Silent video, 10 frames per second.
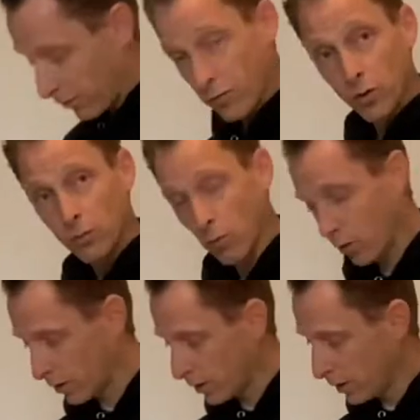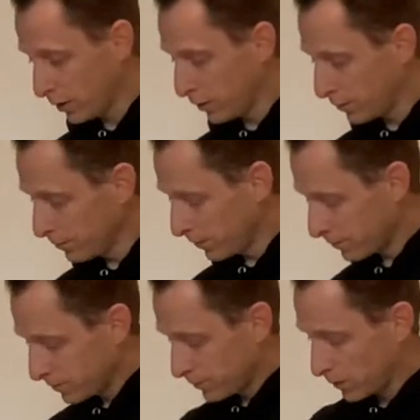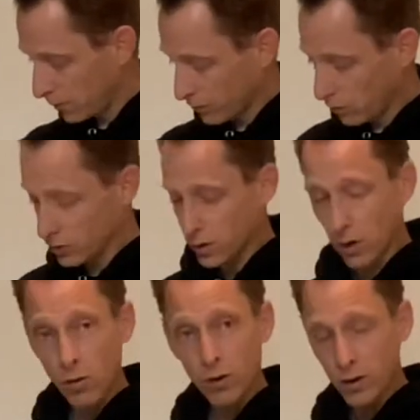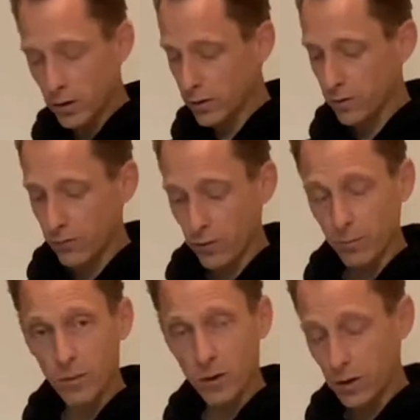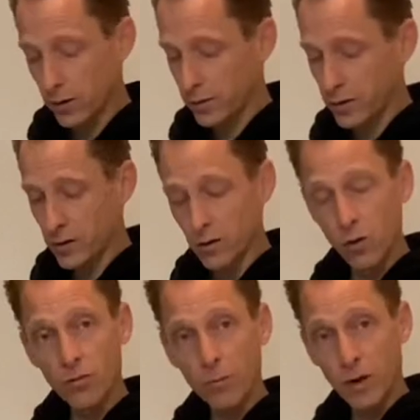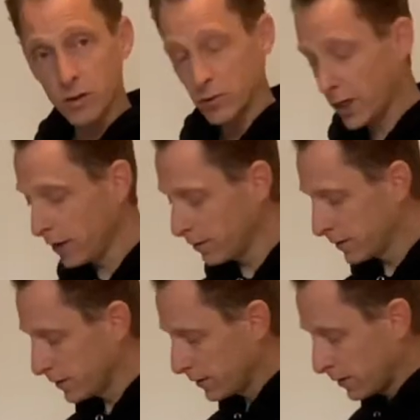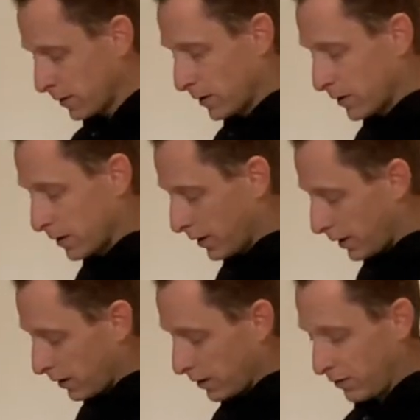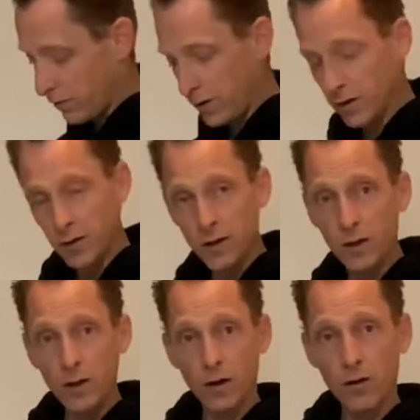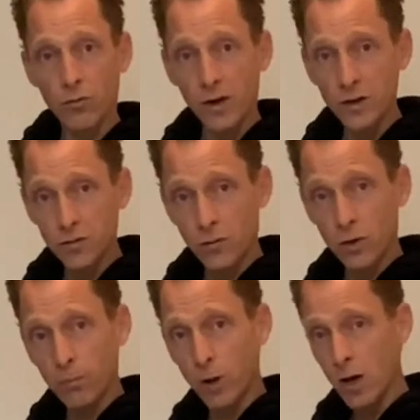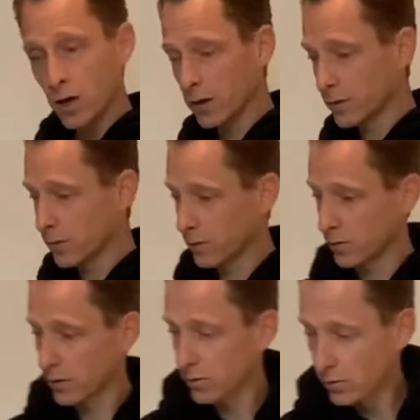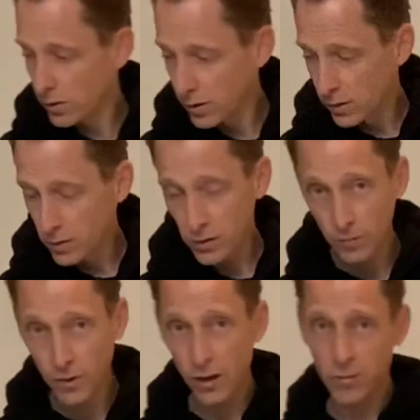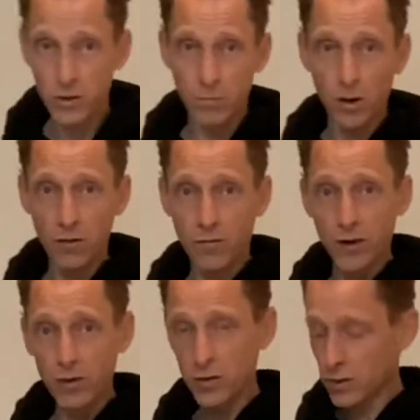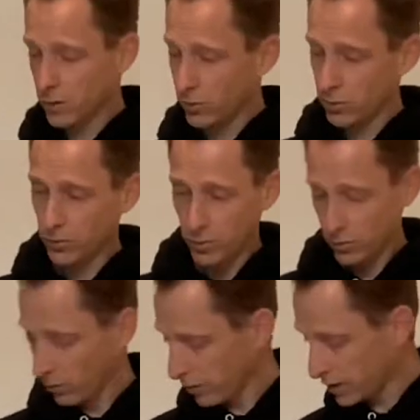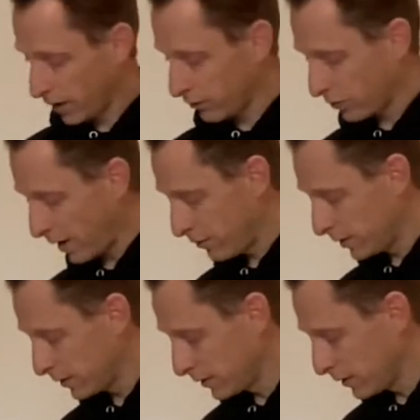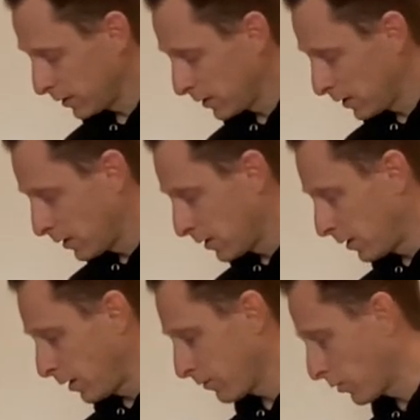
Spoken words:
Furthermore, of course a glower from this is a glower from SMJ, Infinity wrench for the plug. Sometimes the plug fails, so you always have to have it. Of